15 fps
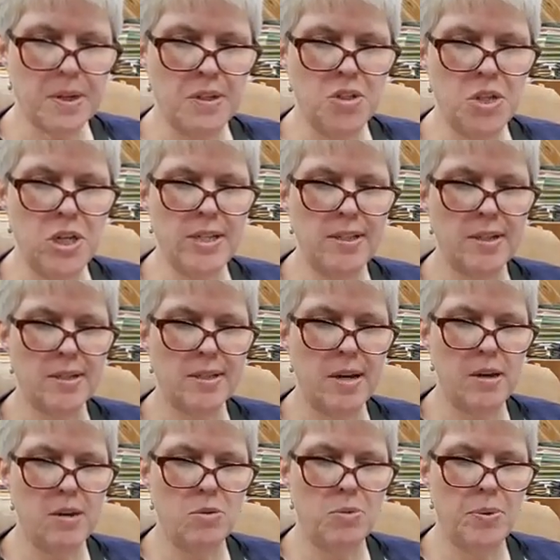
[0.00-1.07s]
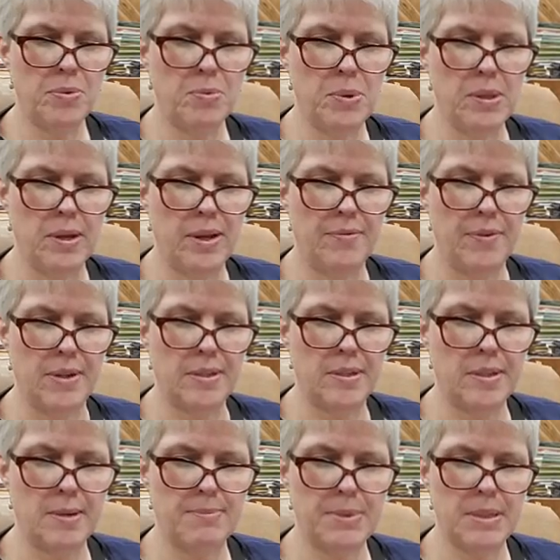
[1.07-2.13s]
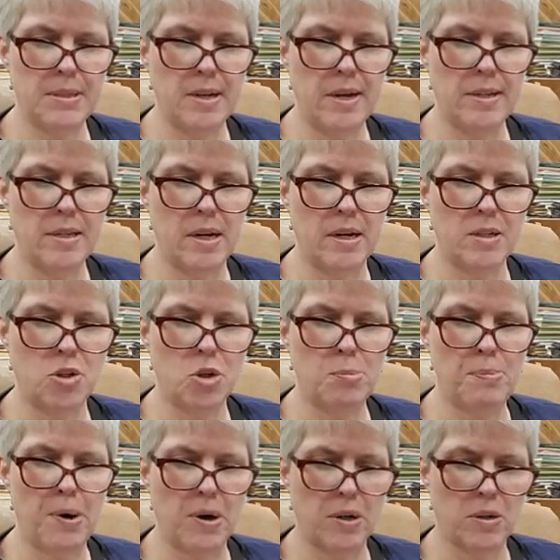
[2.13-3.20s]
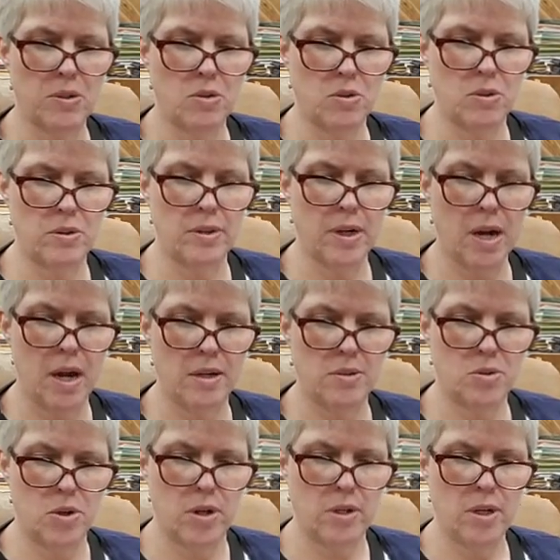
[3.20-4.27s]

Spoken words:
Chase exhaled with relief and stepped aside to usher Parker toward the Contra.